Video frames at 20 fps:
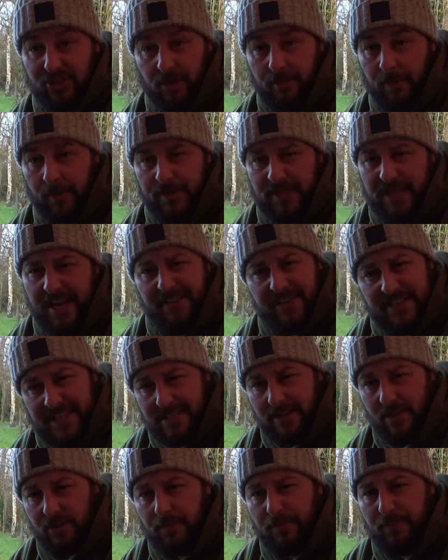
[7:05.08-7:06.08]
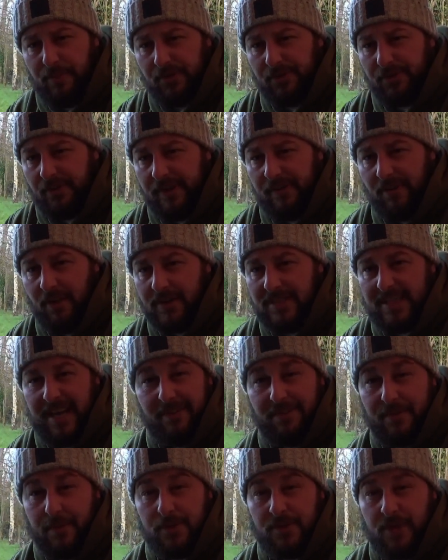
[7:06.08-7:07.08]
time I was here he says I could put 3 rods
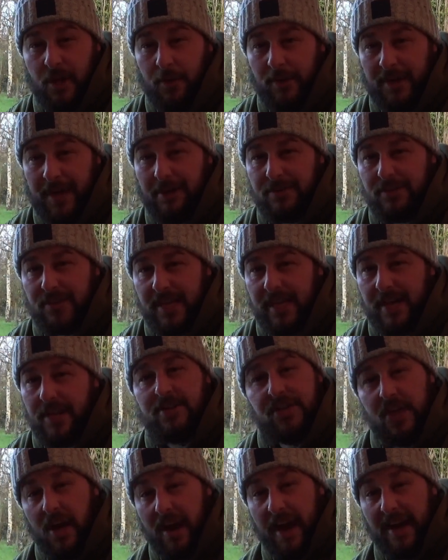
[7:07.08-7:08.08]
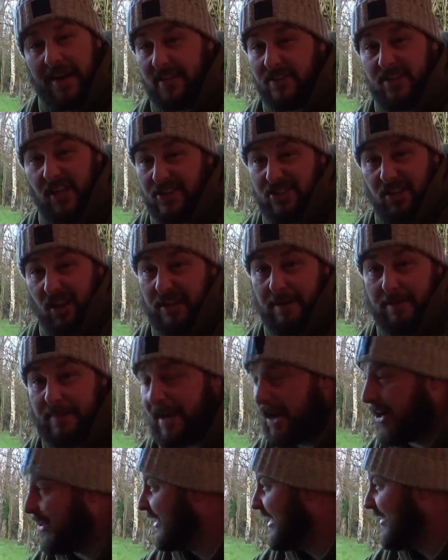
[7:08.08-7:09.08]
out, there was no one else here, so yeah, it's only
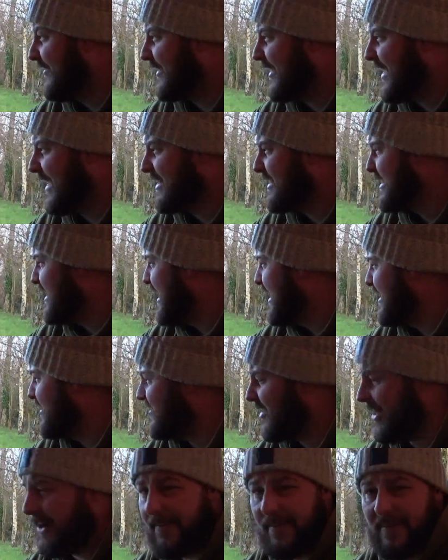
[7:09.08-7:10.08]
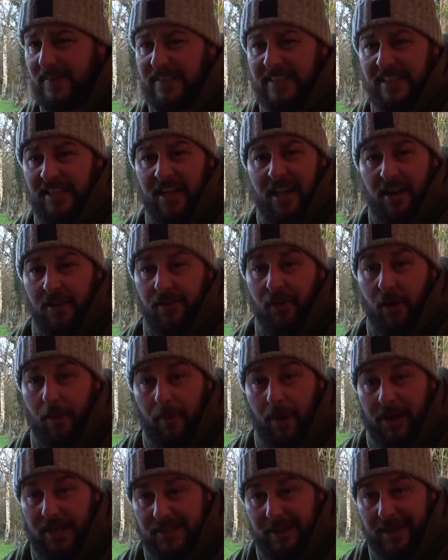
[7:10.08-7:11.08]
me on here again today, so thought I
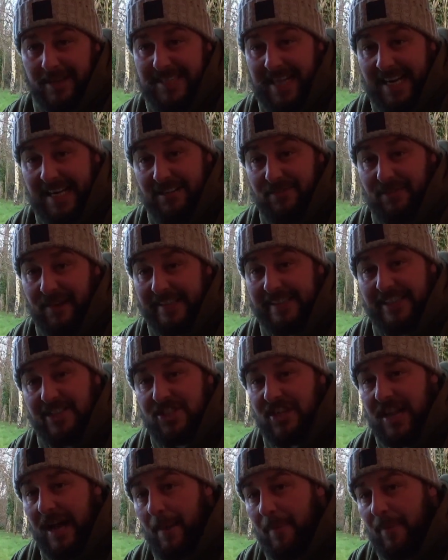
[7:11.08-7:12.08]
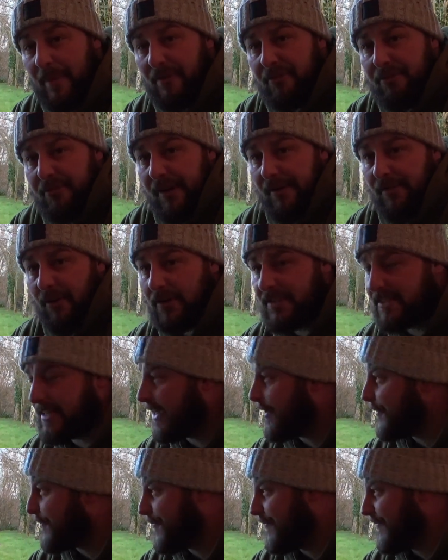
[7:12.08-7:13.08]
might as well take advantage of that and put 3 rods
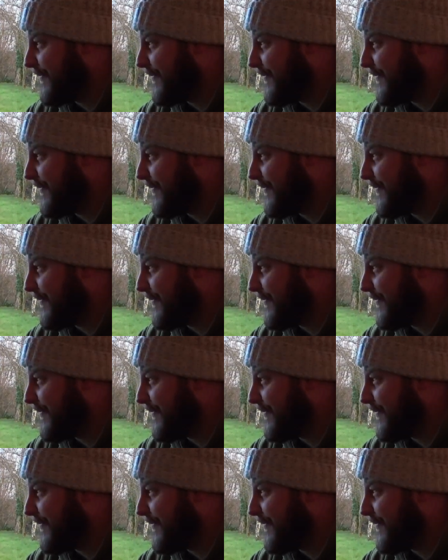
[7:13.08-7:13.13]
out.